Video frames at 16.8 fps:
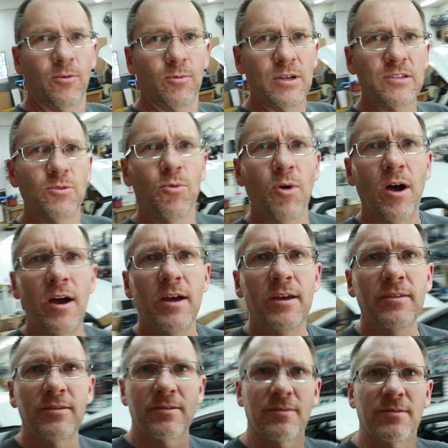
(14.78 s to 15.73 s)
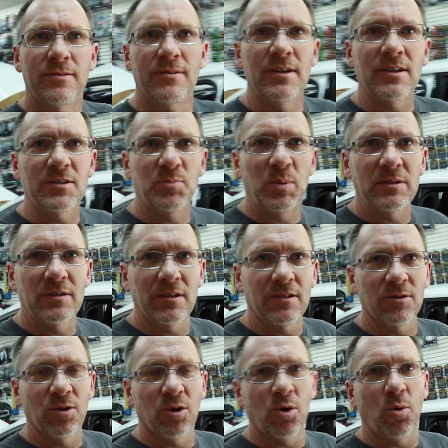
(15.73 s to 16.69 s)
And the reason why this
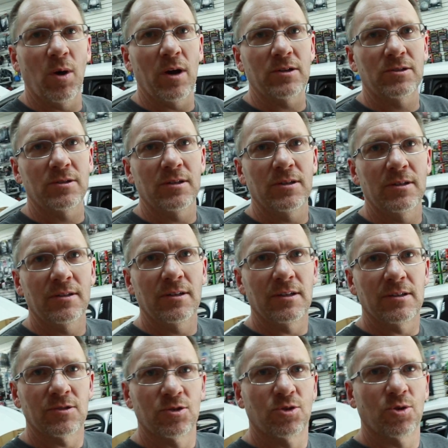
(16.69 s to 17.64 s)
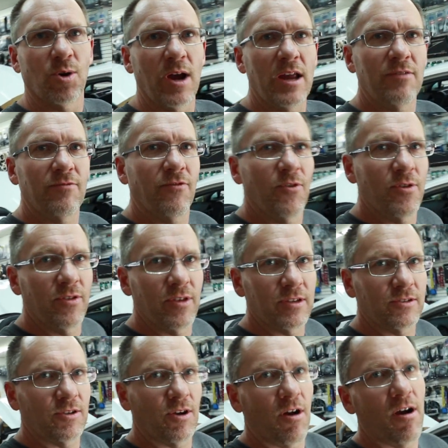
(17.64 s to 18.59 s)
particular question is great for
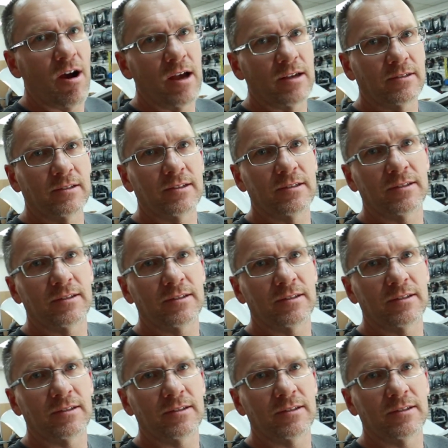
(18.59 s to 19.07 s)
this car as an